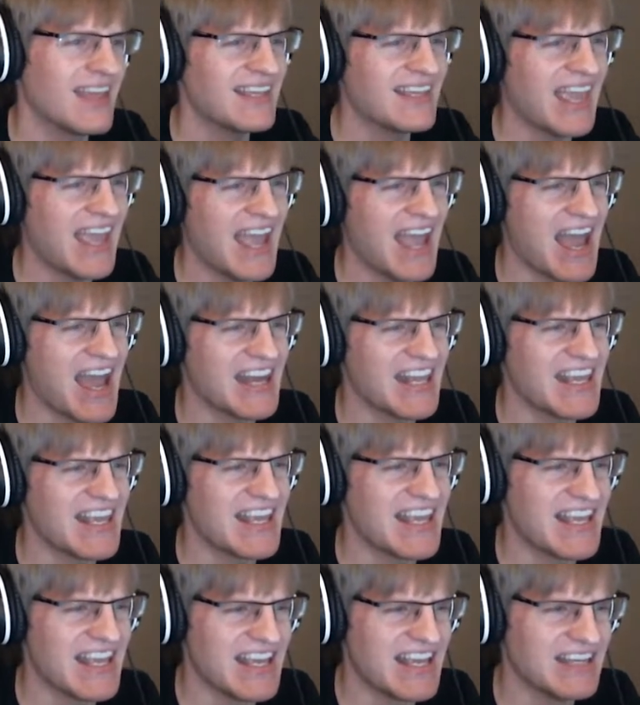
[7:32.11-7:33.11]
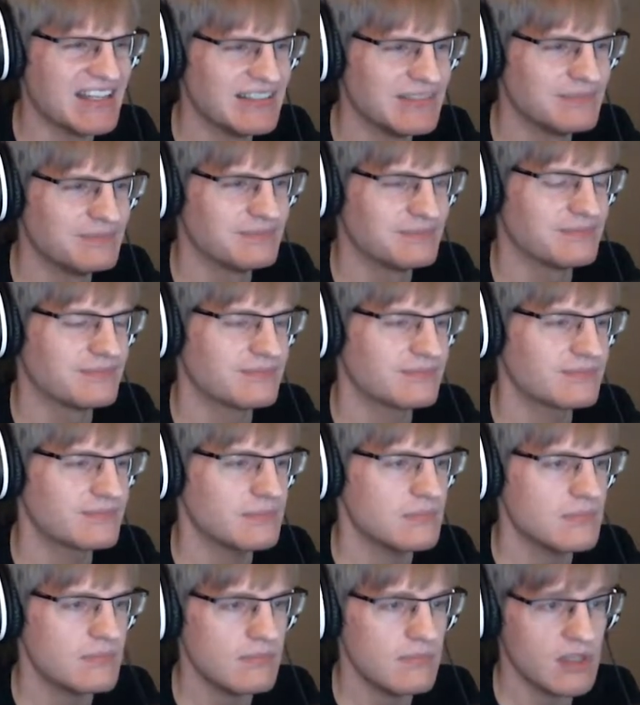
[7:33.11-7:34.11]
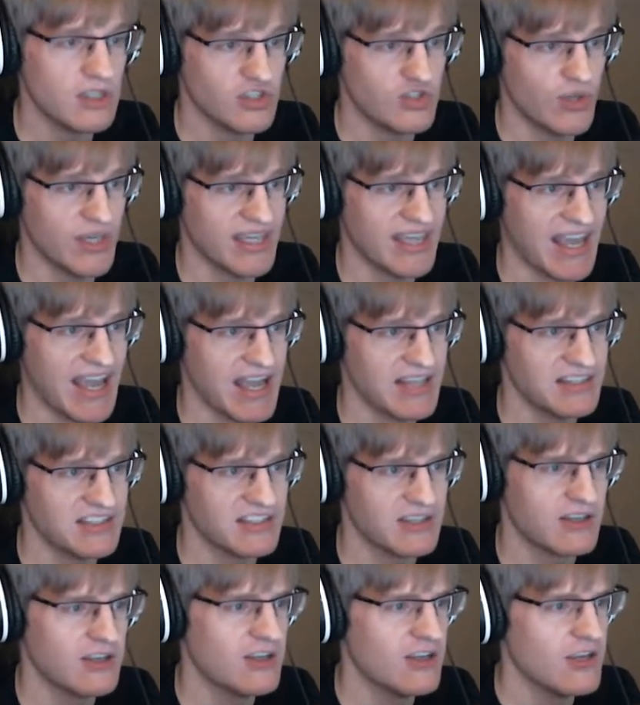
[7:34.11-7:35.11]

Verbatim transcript: Caddy. Do you like cats?